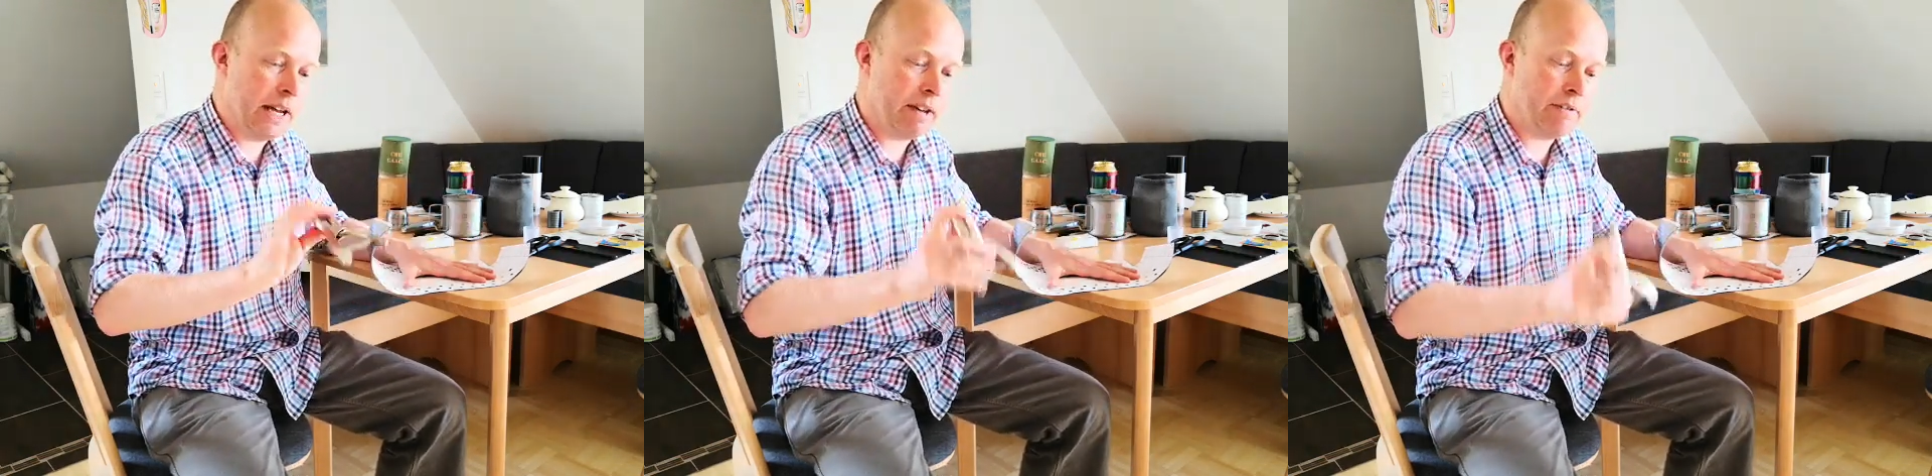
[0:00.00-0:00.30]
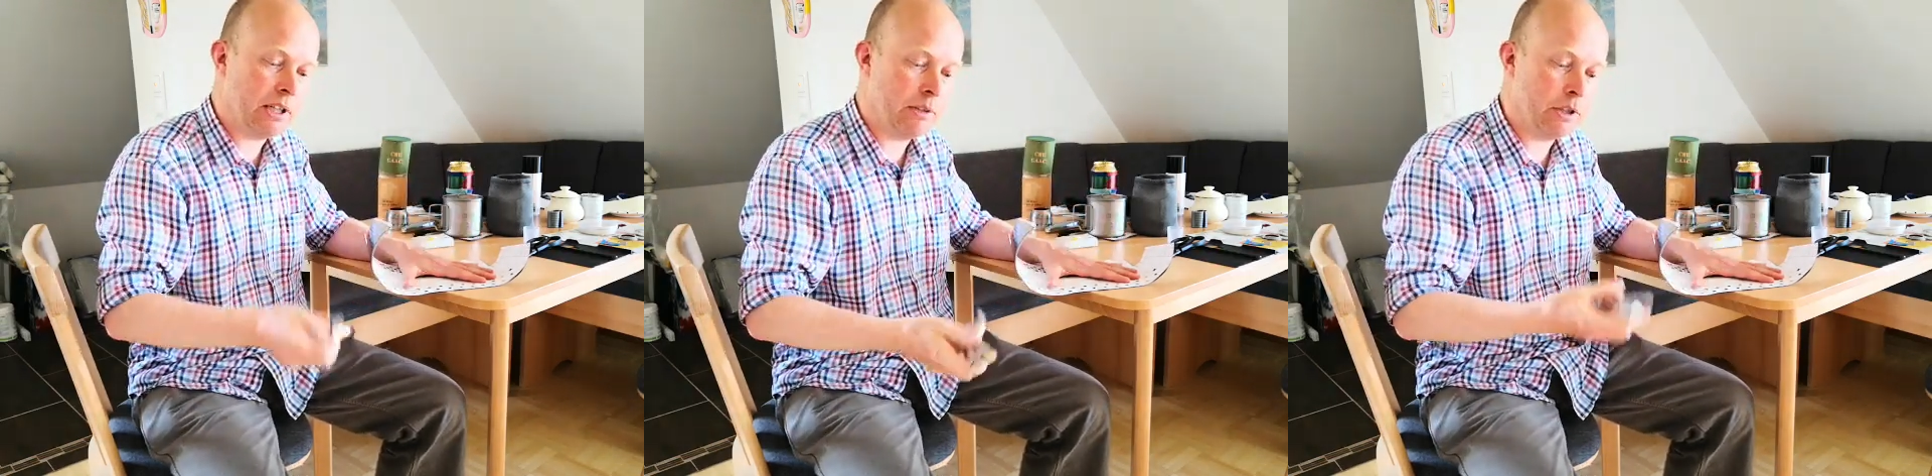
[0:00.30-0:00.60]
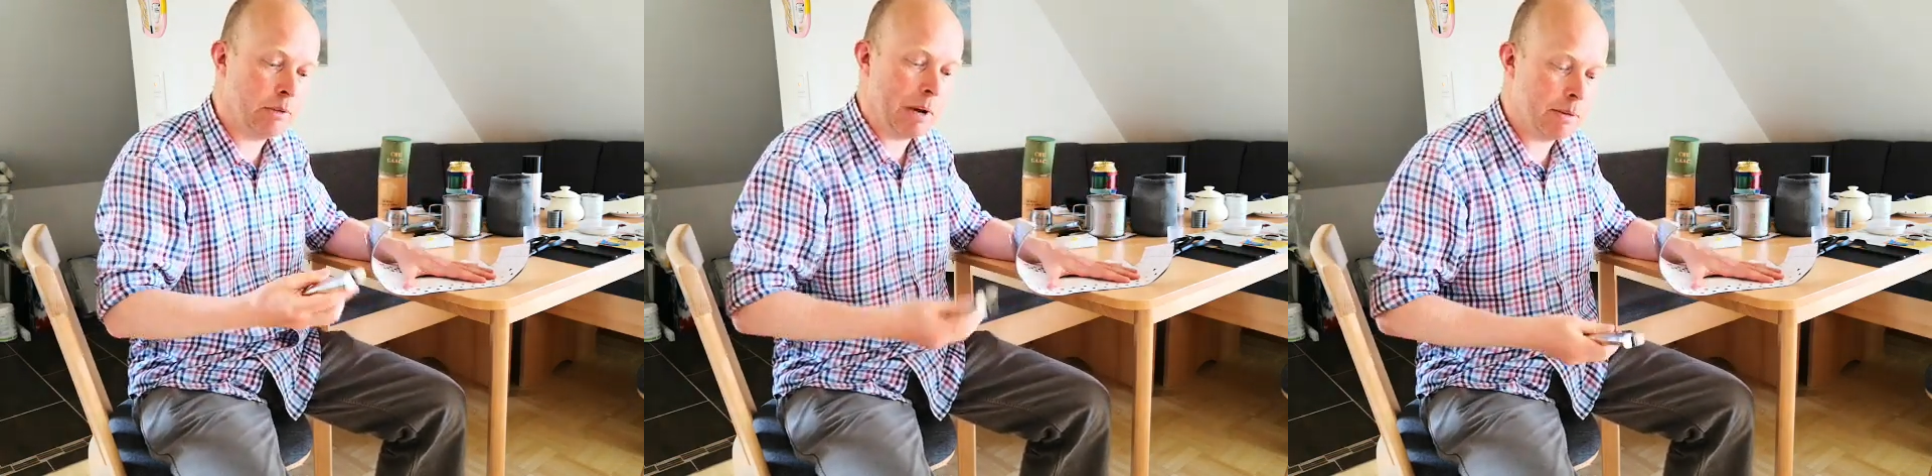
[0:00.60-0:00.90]
heavy
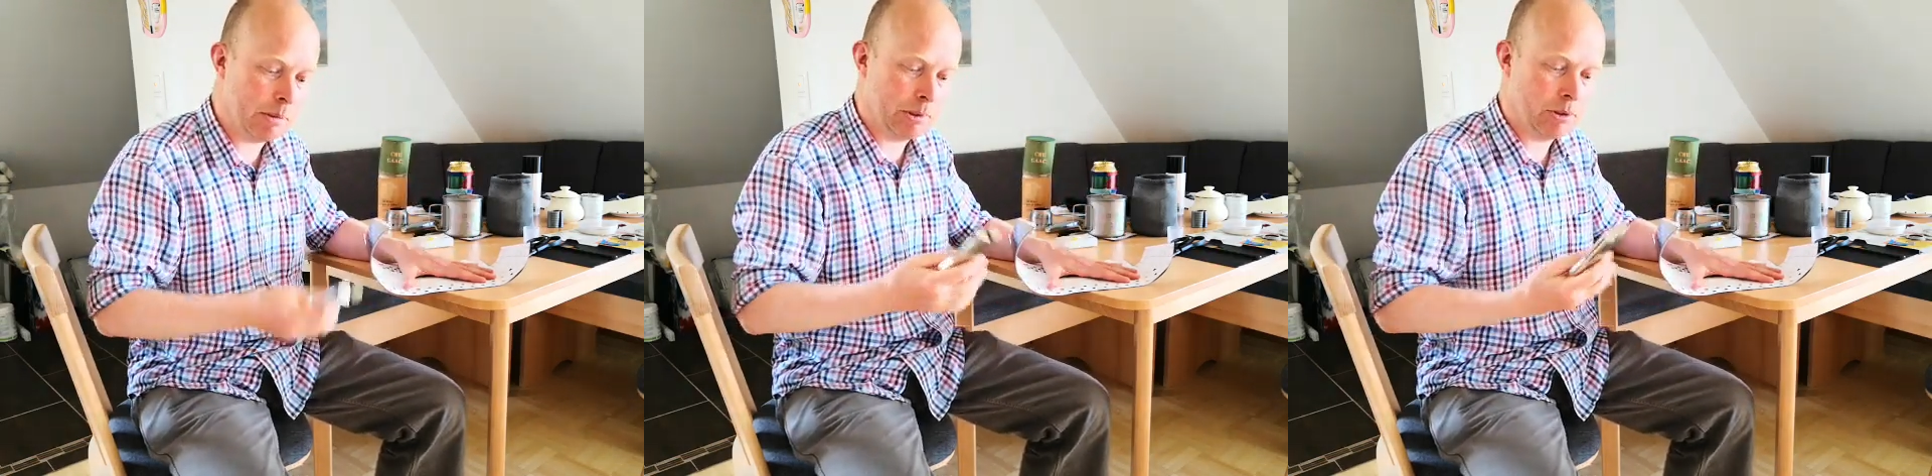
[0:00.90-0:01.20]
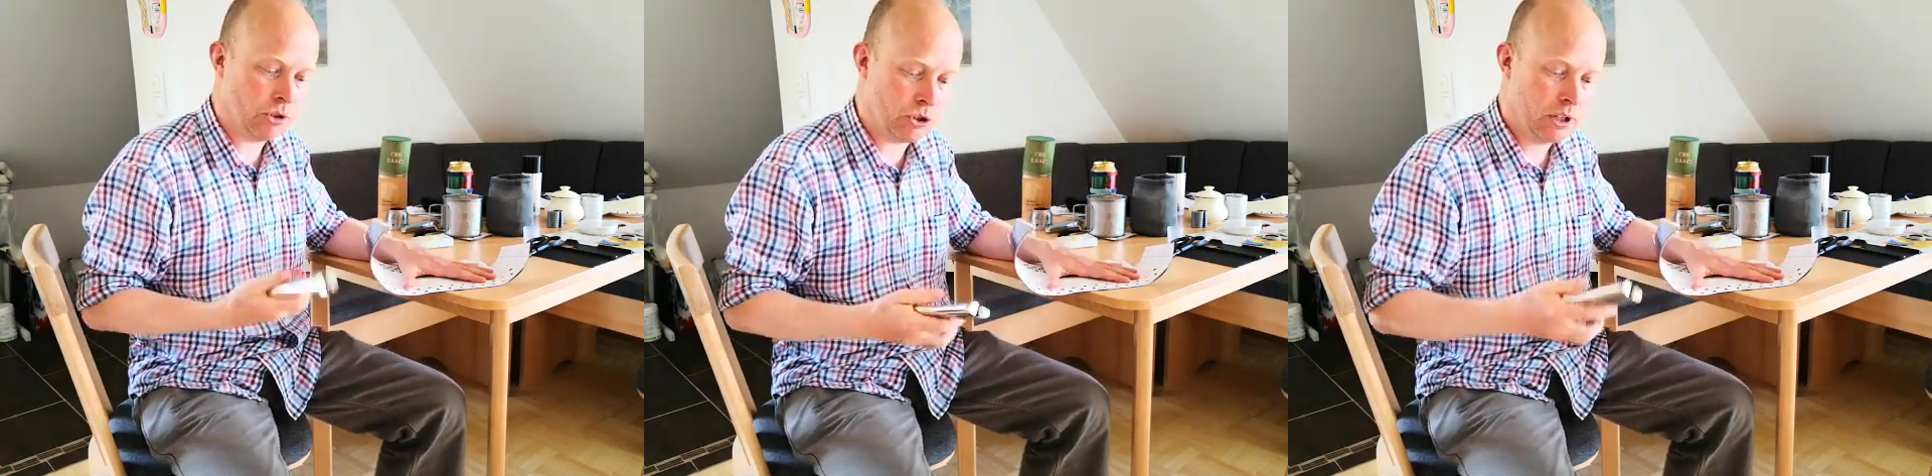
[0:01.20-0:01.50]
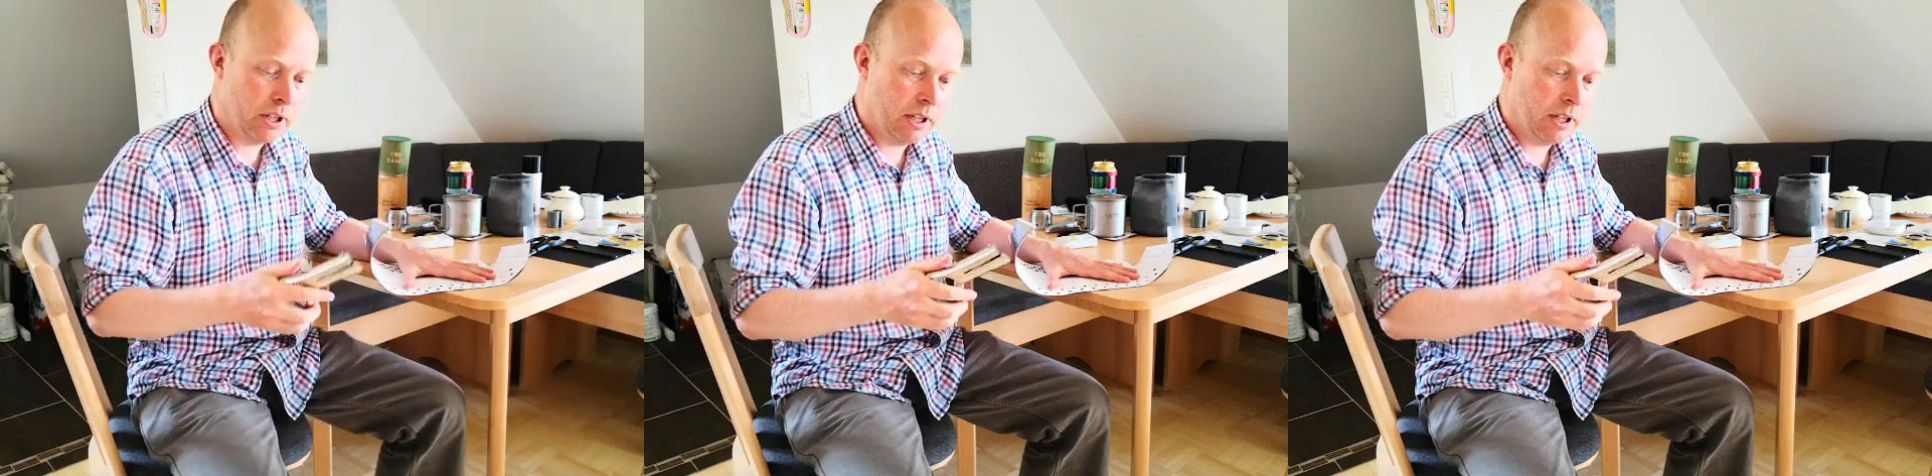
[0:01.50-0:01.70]
duty paper punch.